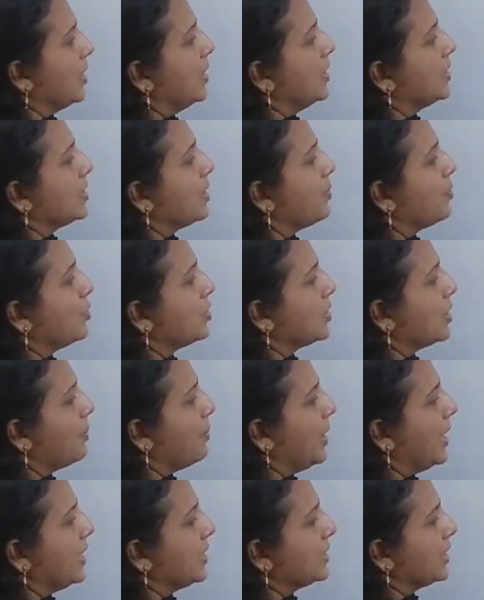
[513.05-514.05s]
Suppose the
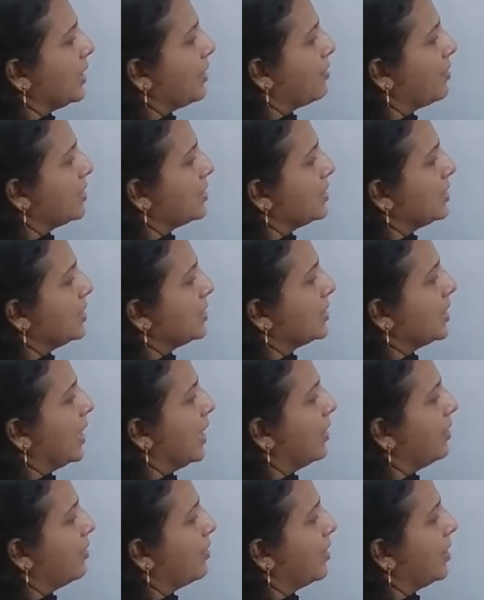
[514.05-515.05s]
base address is
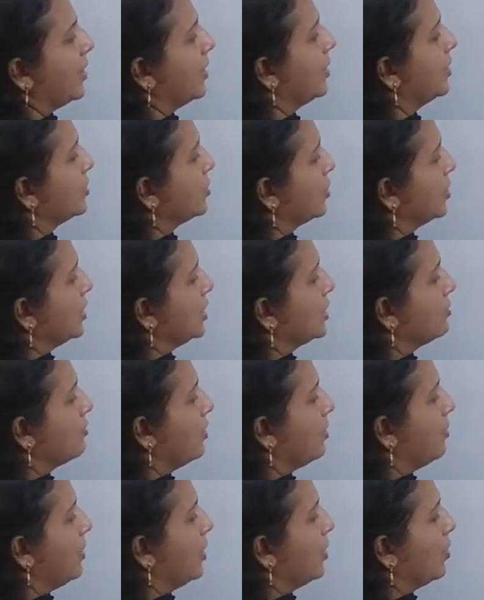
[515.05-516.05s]
100. So this
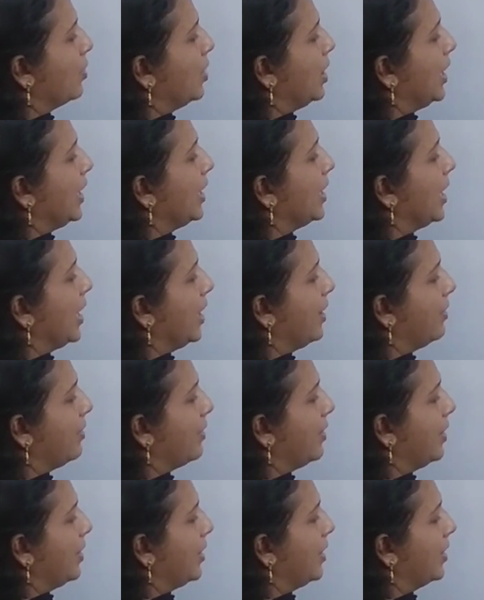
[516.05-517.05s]
will be holding
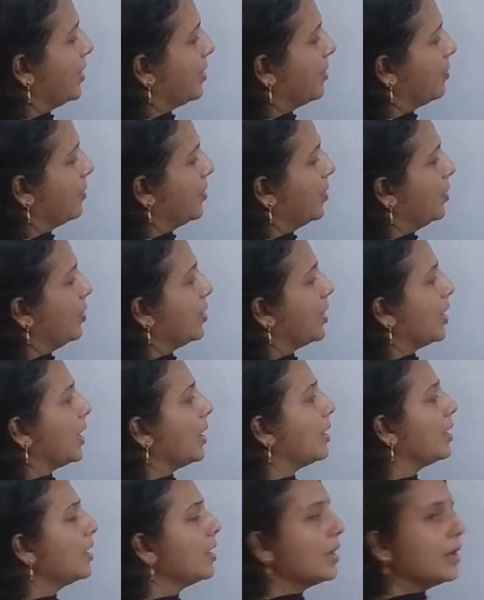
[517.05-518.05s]
100 here.
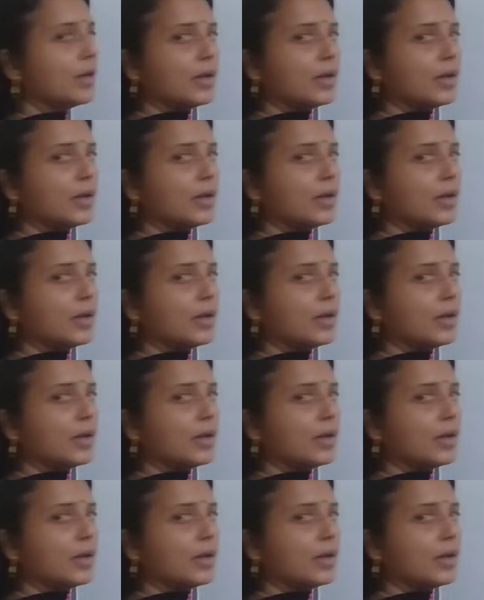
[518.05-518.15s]
Okay.